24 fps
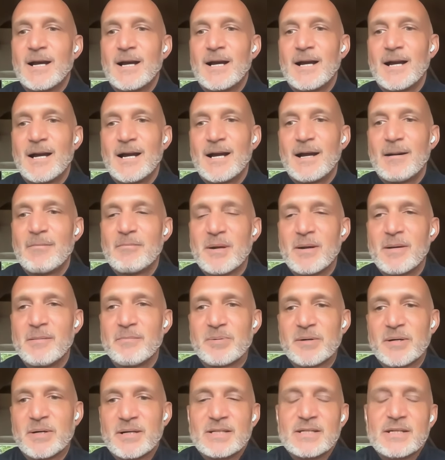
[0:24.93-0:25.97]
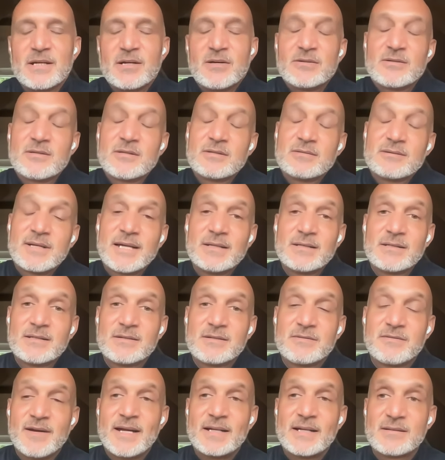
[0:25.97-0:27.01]
But, you know,
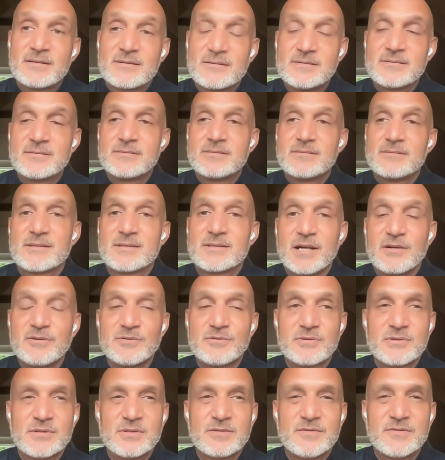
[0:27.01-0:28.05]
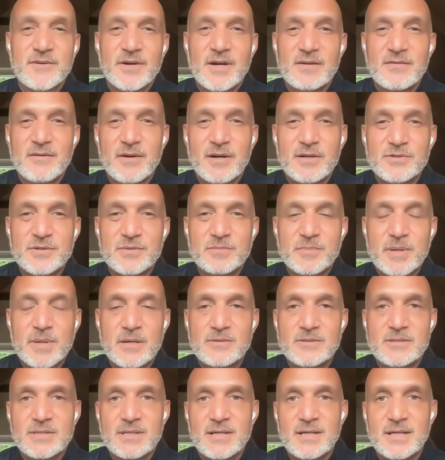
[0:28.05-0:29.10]
England have had totals of 500
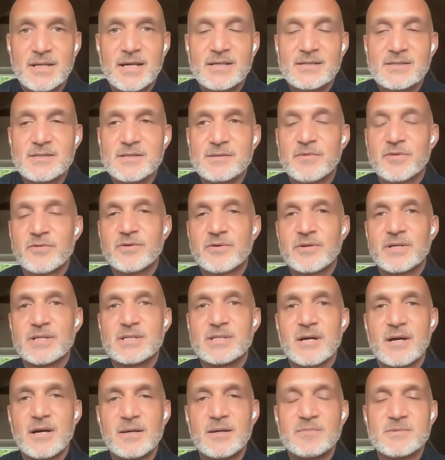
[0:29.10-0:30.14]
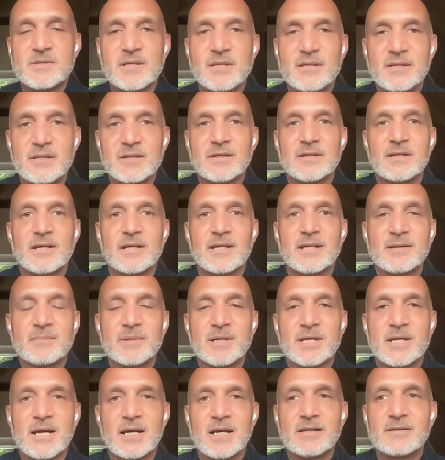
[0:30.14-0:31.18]
posted against them three times in the
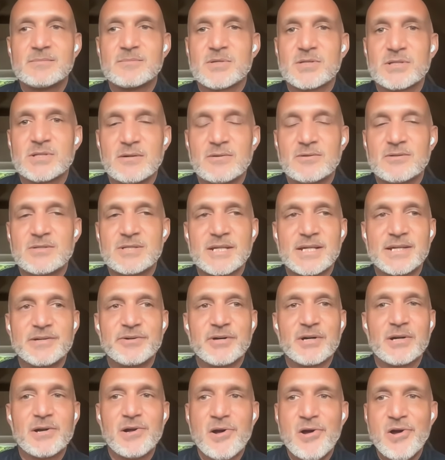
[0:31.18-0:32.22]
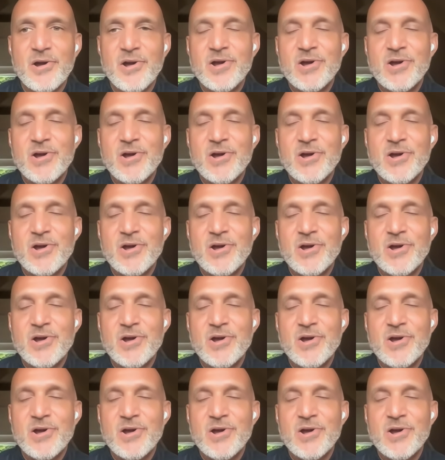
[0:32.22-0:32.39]
McCullum-Stokes era.